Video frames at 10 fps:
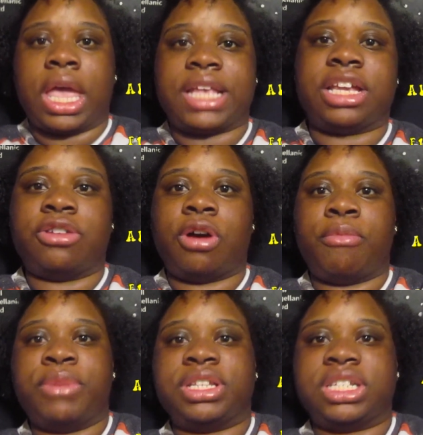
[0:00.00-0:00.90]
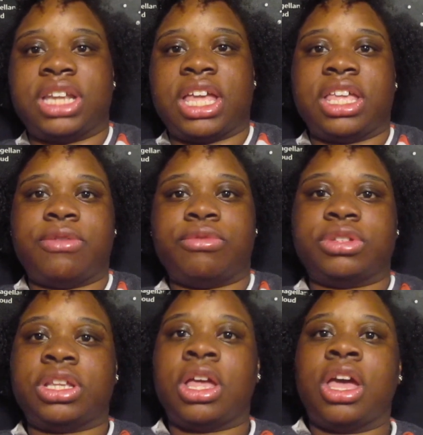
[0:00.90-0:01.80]
because I know I mentioned that he
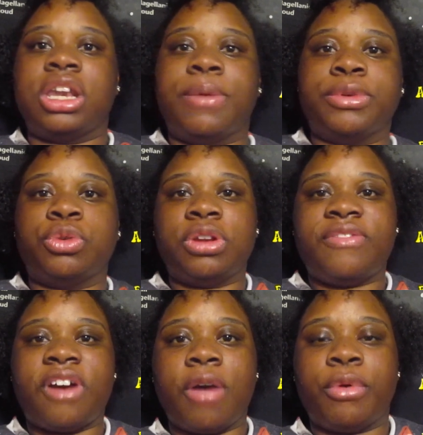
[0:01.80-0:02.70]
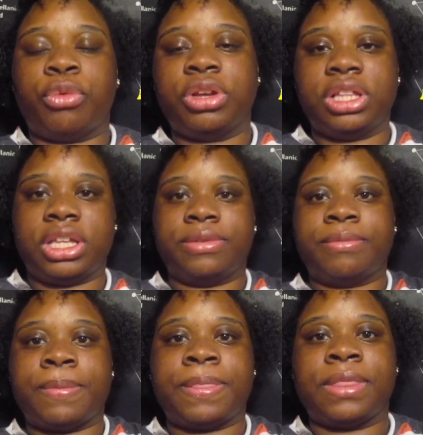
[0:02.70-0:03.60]
was number 25, but really
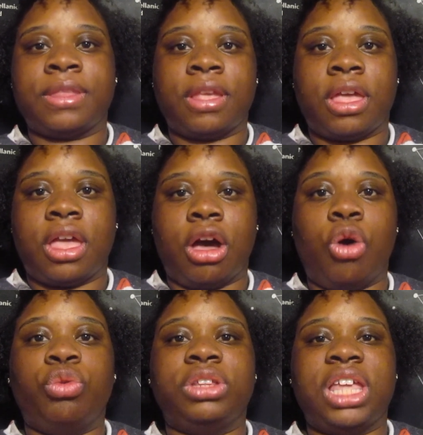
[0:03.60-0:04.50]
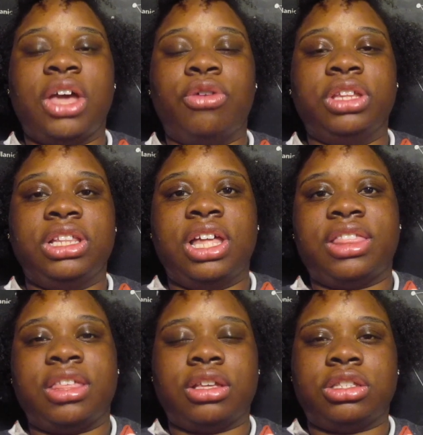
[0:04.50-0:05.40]
only they only
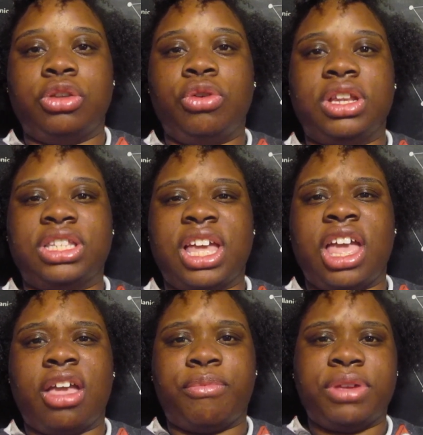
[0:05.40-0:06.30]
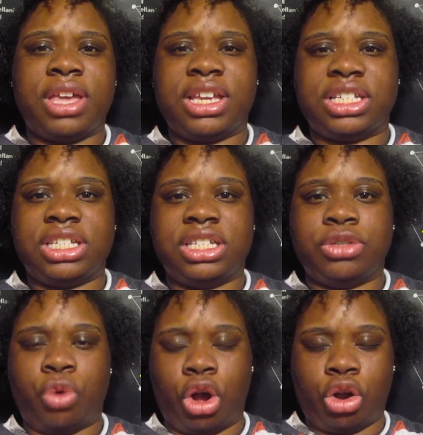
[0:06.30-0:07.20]
let the students that had
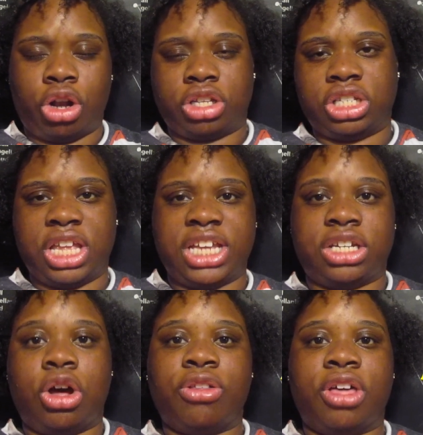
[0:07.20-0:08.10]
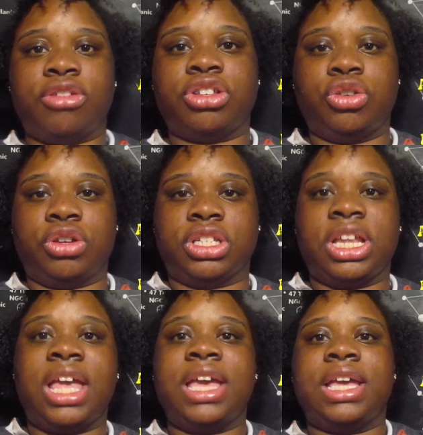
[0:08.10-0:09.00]
PhDs walk across the stage, and all the other students
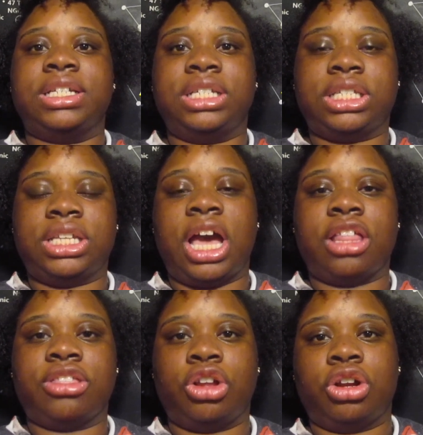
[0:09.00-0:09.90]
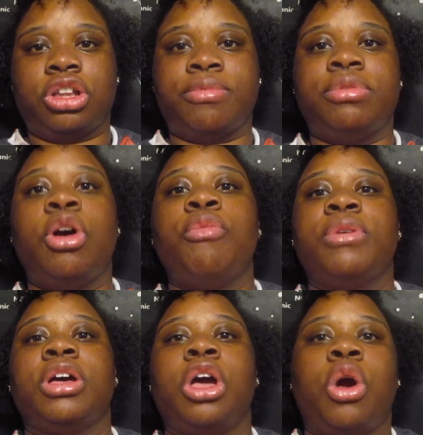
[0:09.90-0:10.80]
just got their
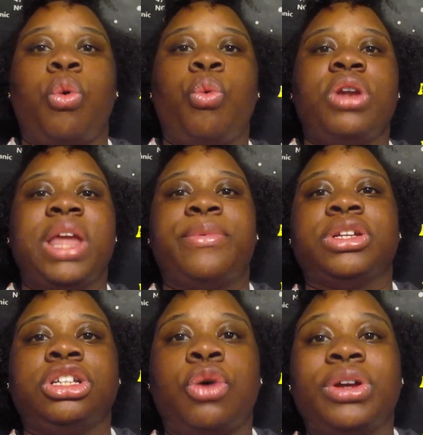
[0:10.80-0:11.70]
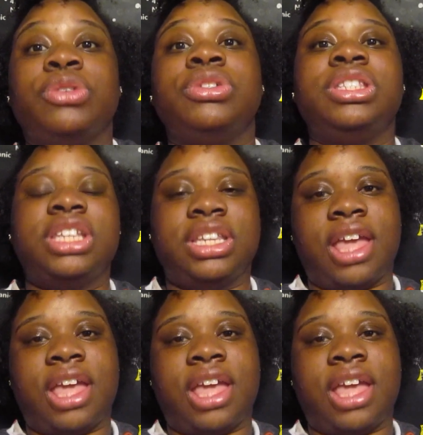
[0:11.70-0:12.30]
diploma when they were going to sit